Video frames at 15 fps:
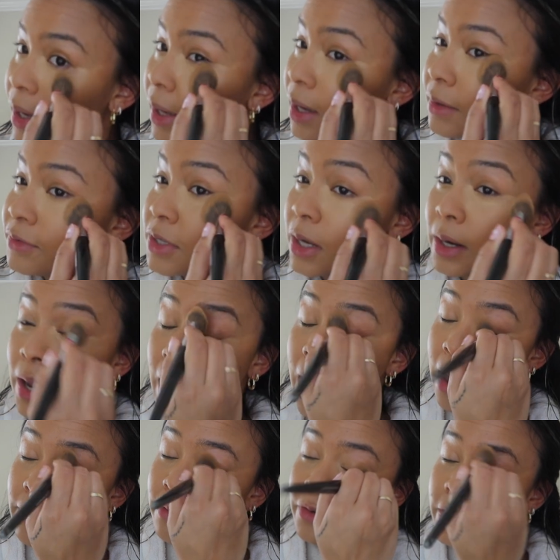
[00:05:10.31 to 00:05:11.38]
I have done
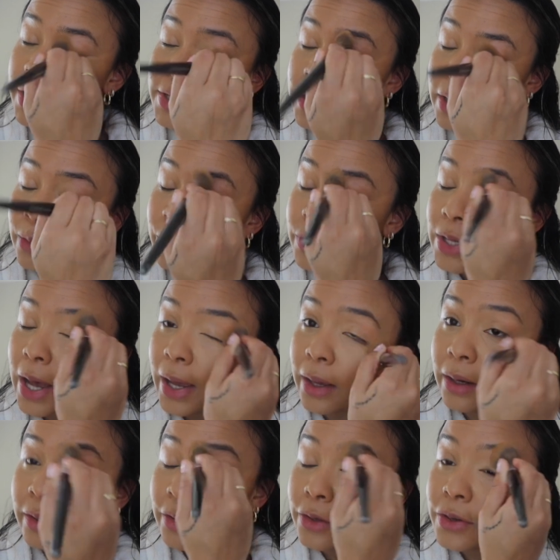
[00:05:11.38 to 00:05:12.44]
every single
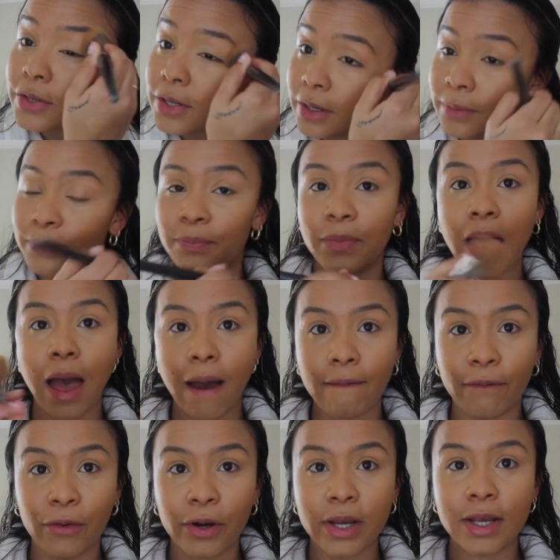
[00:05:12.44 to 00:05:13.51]
diet under the sun.
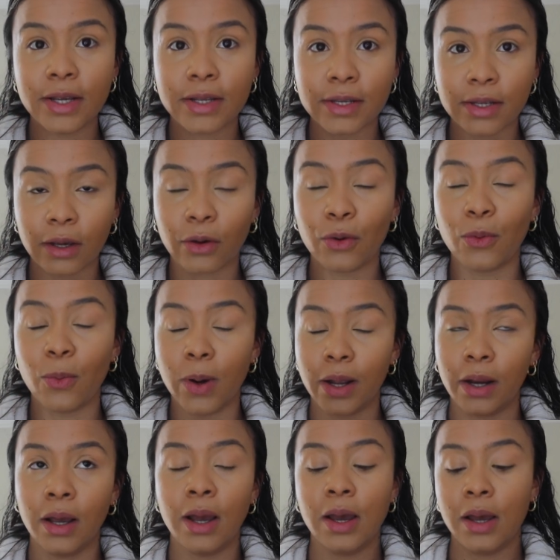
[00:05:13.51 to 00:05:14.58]
Every single
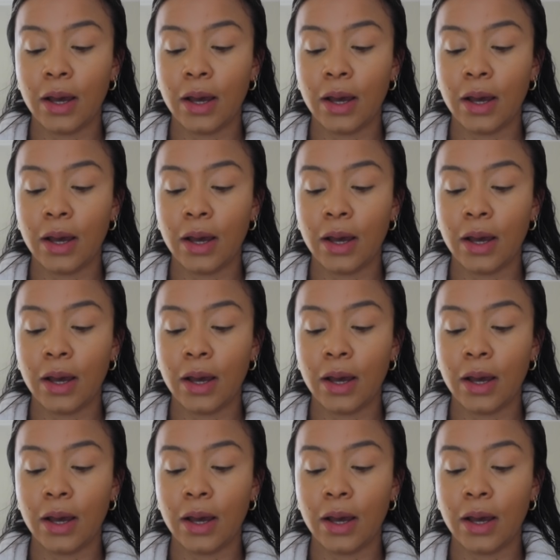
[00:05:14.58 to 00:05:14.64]
one.